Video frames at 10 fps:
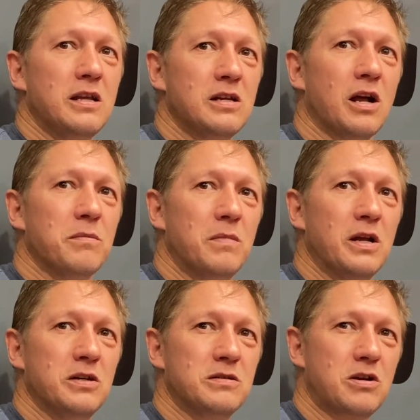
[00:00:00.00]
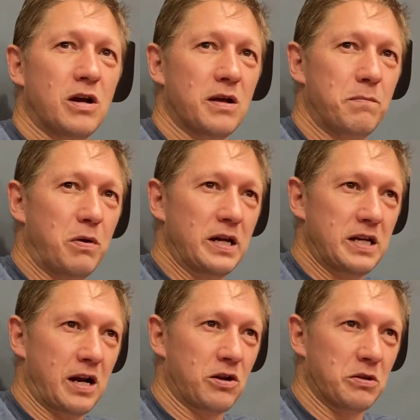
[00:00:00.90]
you know, and kind of bite
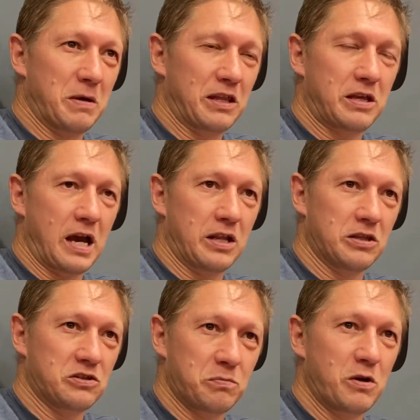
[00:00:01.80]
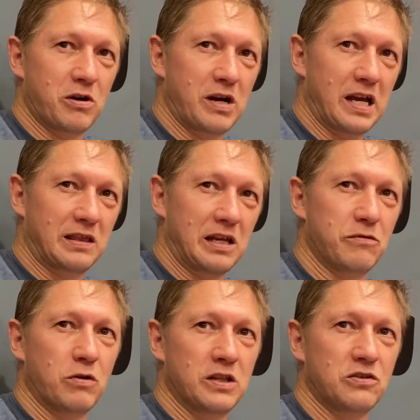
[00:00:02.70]
down on the mouth guard and the superior
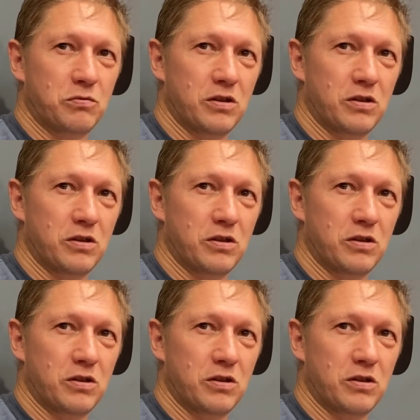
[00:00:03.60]
athlete wins,